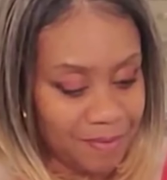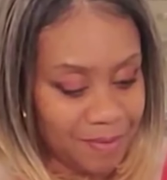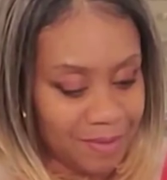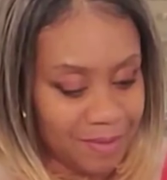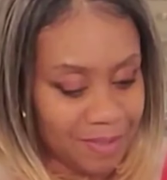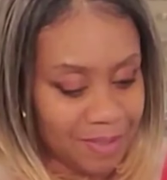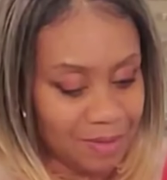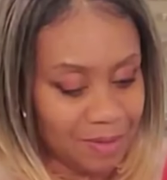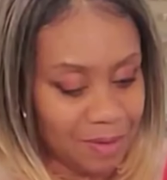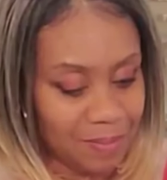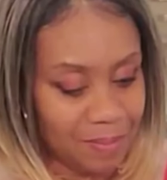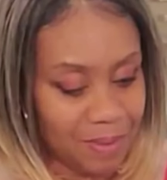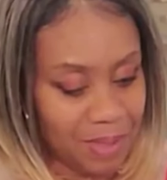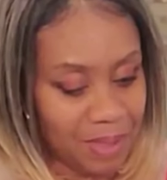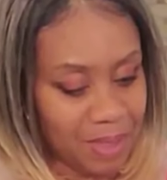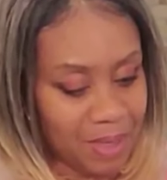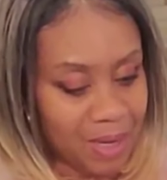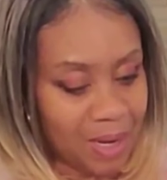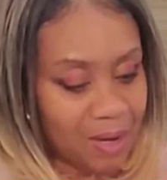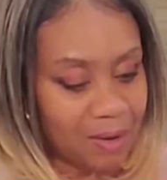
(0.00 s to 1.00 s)
You see what I
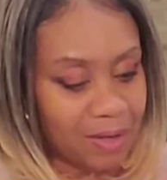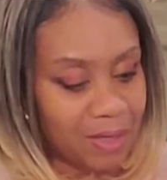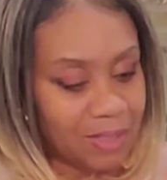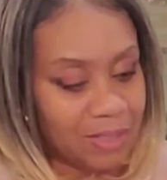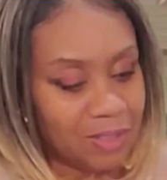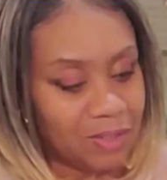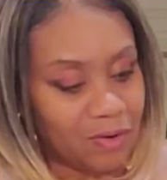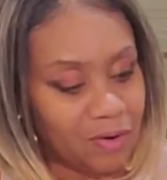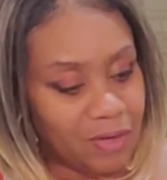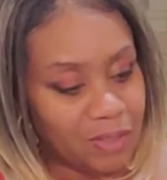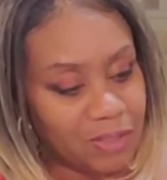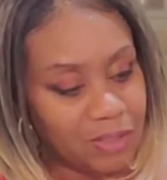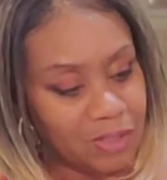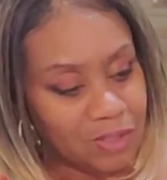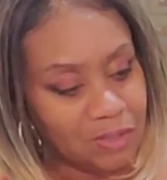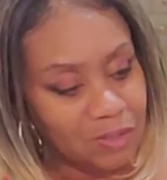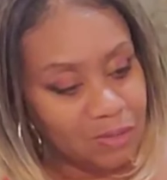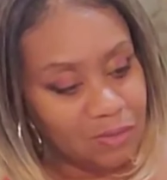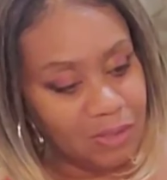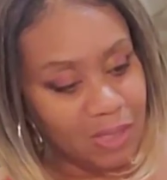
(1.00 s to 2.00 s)
mean? How they start
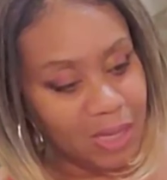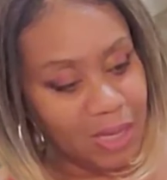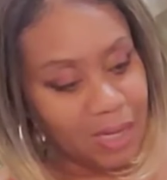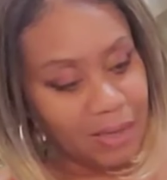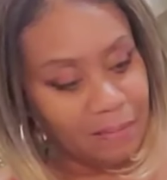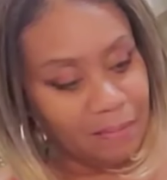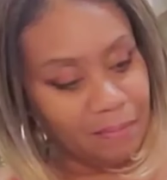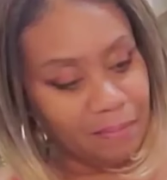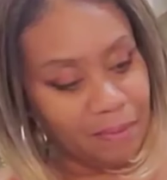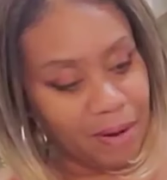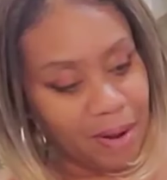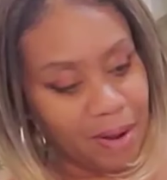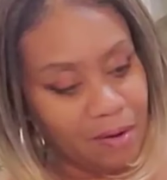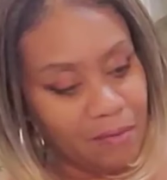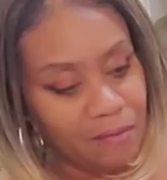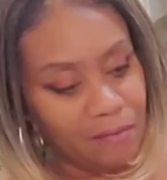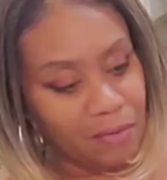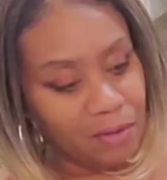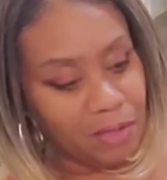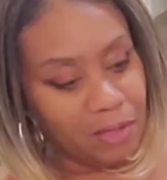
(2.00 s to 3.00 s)
to like
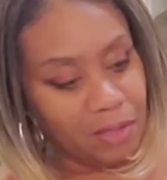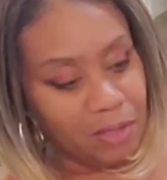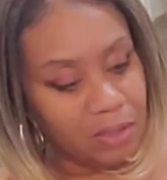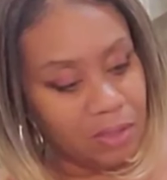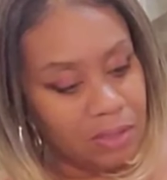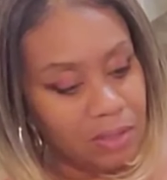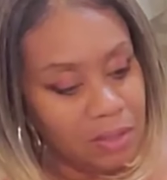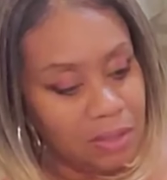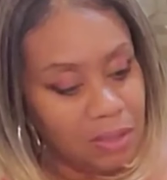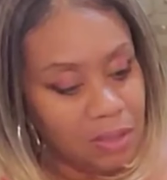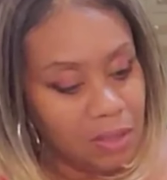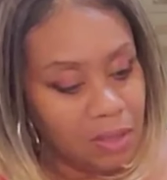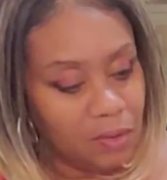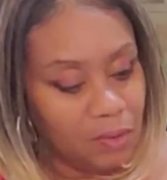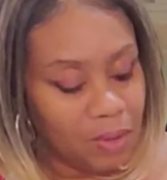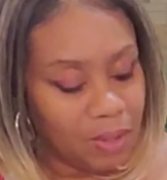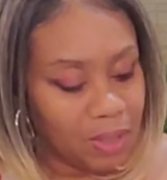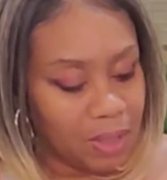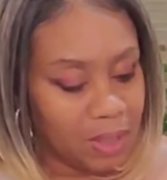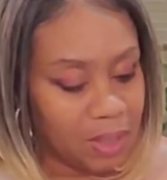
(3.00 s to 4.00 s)
brown really
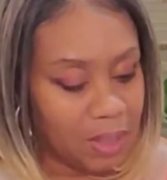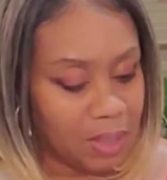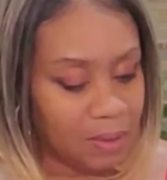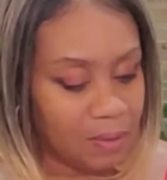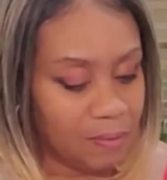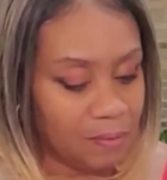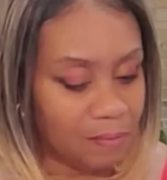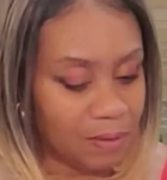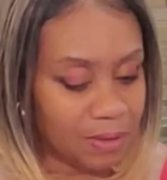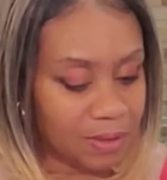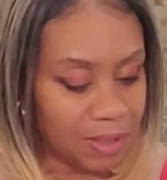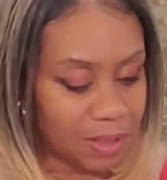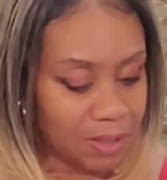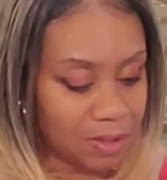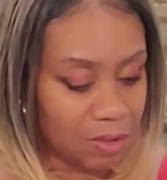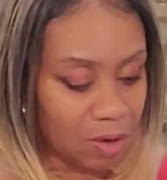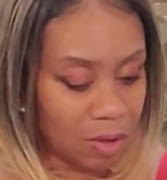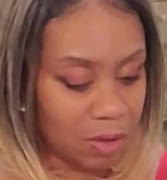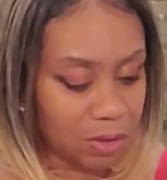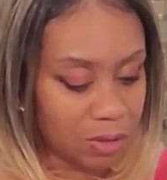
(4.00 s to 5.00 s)
quickly. Once they
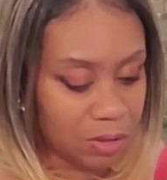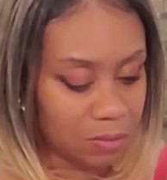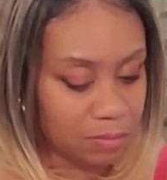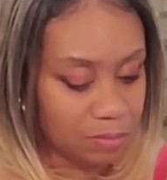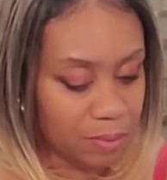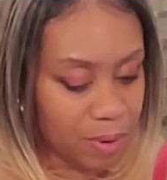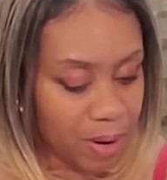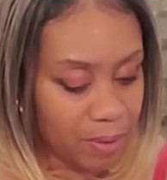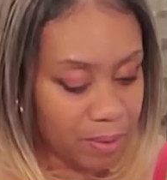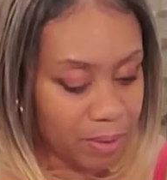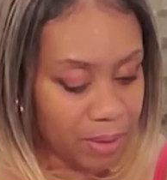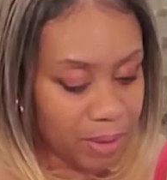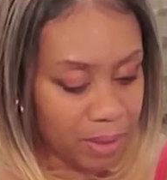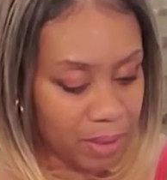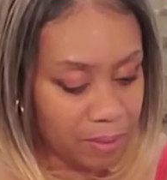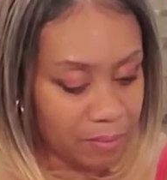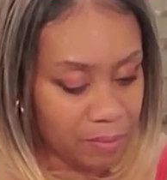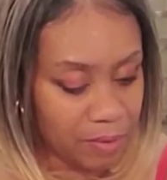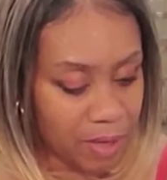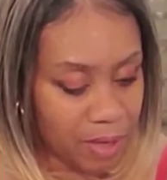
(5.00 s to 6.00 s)
start browning
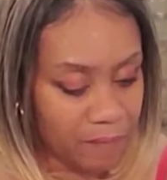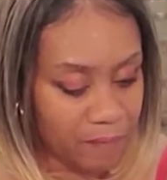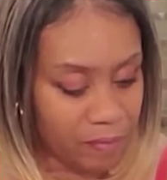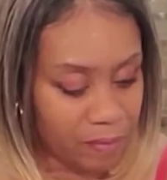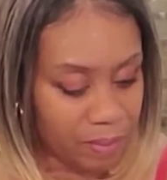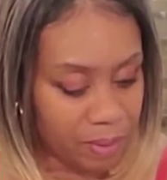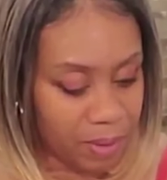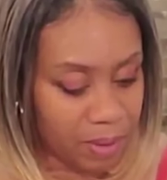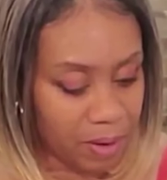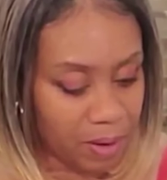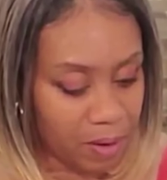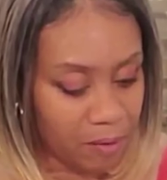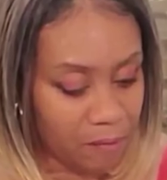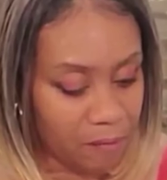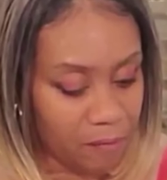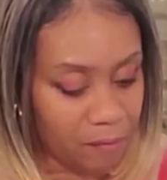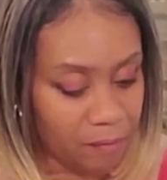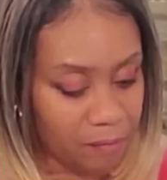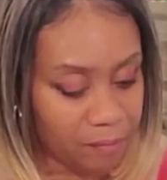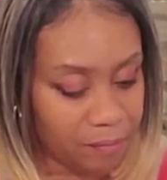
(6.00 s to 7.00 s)
up, you have to be
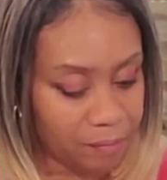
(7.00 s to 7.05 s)
careful.